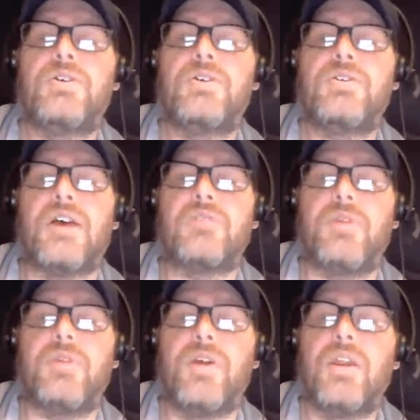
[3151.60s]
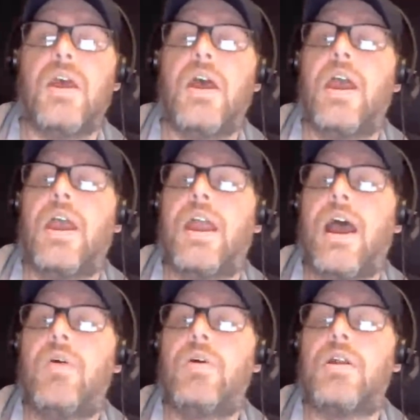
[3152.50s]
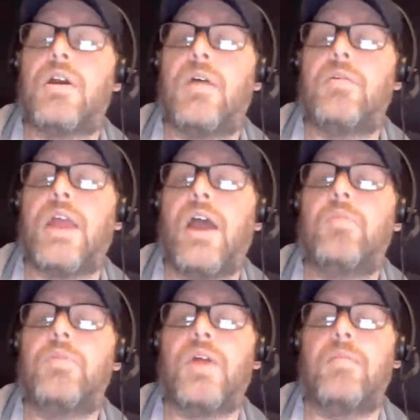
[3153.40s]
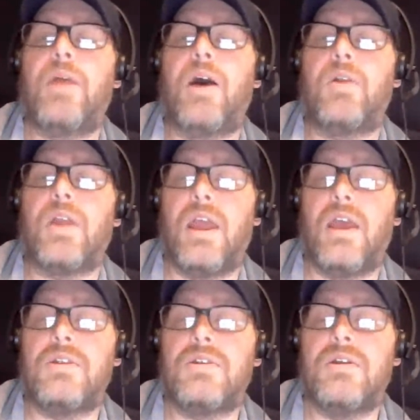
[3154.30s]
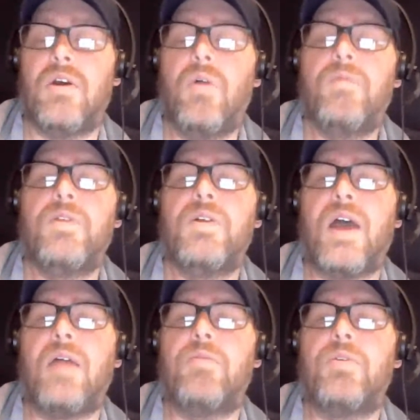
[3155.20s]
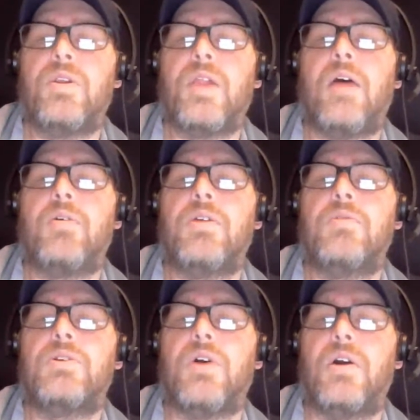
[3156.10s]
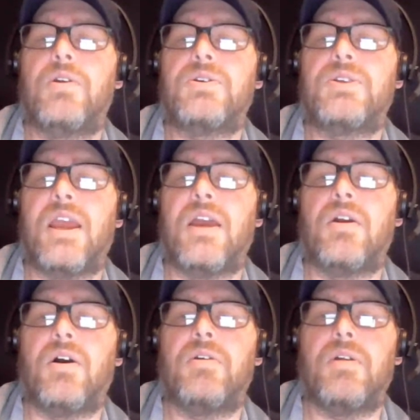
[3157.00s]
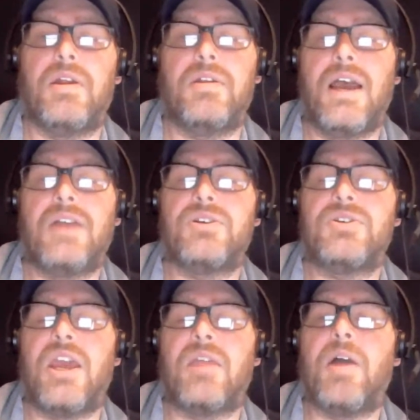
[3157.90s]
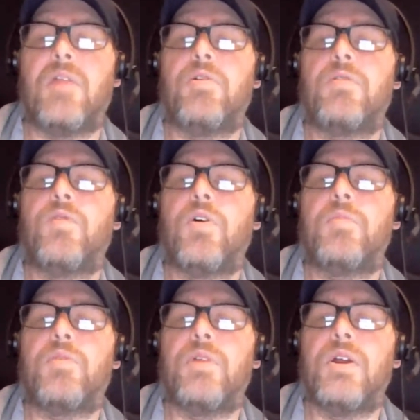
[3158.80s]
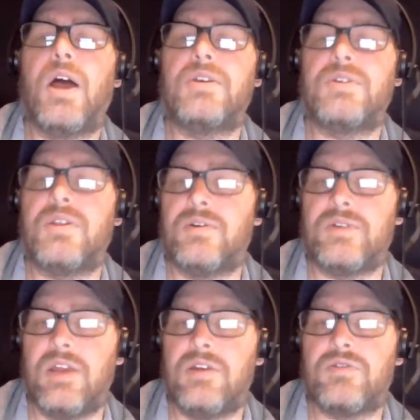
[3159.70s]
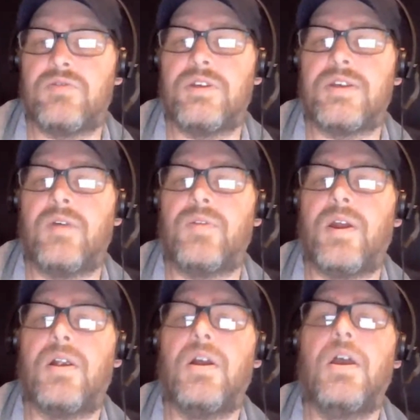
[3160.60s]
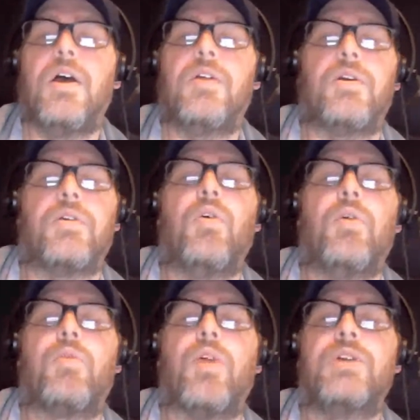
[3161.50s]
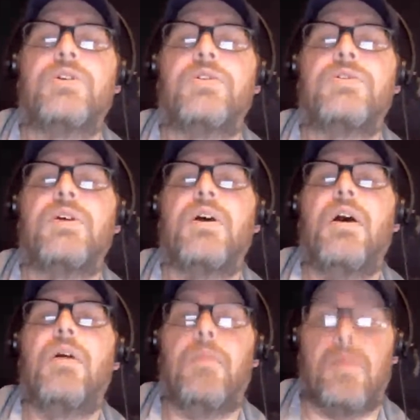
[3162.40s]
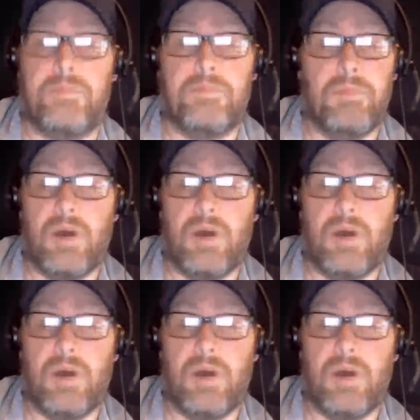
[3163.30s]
success with it and how it helped them out, and hopefully that will allow you to understand and not just take my word for it, but realize that there's industries out there, there are corporations or